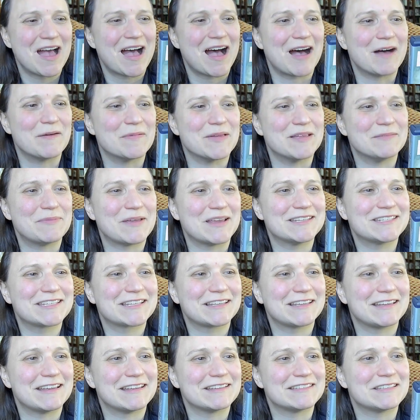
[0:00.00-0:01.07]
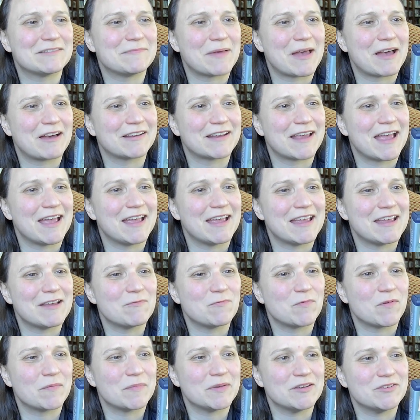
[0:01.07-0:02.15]
Um, it basically it's about a
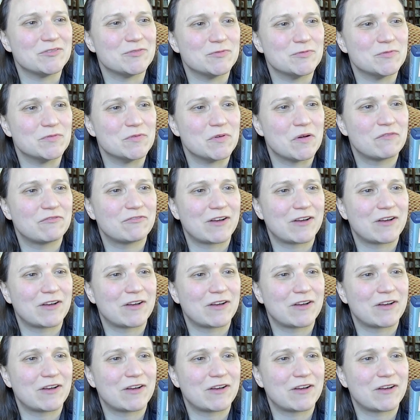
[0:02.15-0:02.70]
woman who